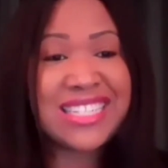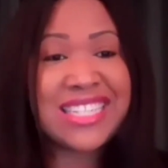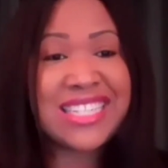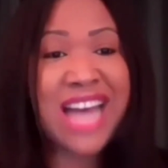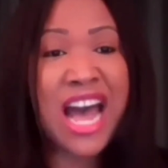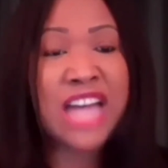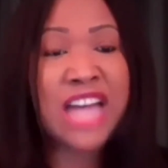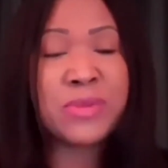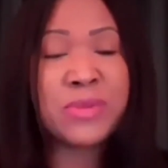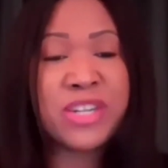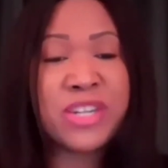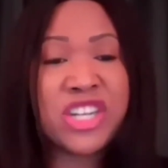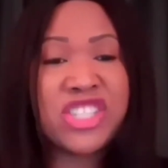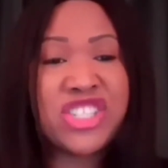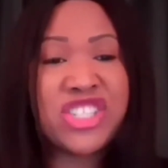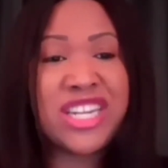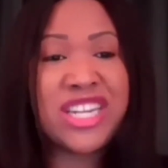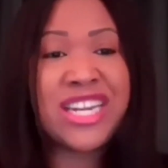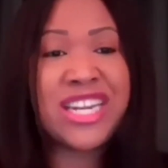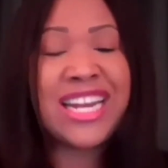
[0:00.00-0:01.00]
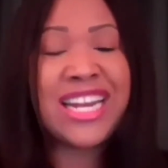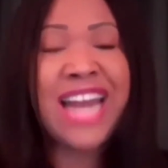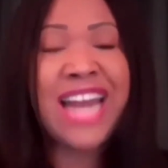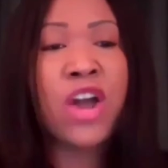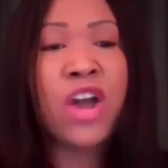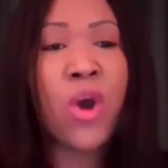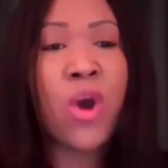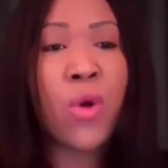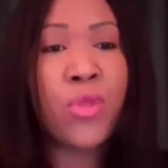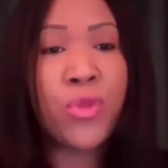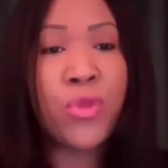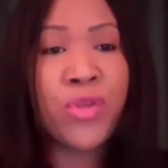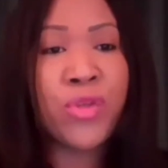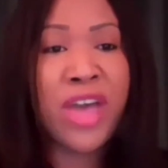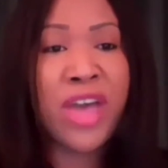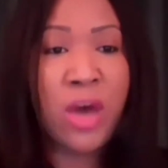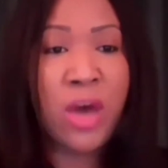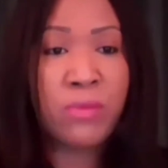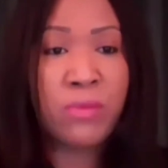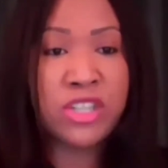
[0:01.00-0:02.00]
signs because she did not go through
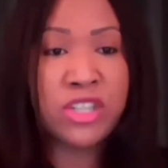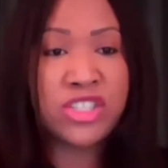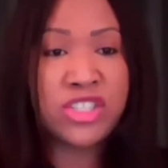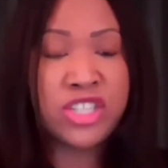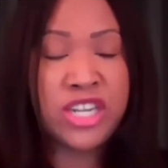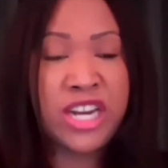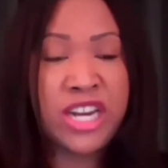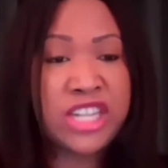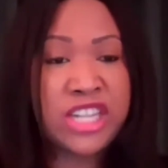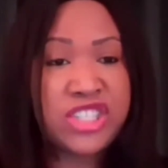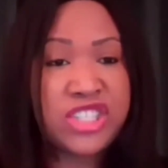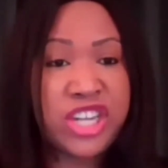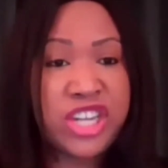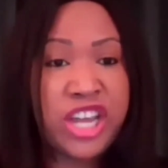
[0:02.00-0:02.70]
the help that she needed.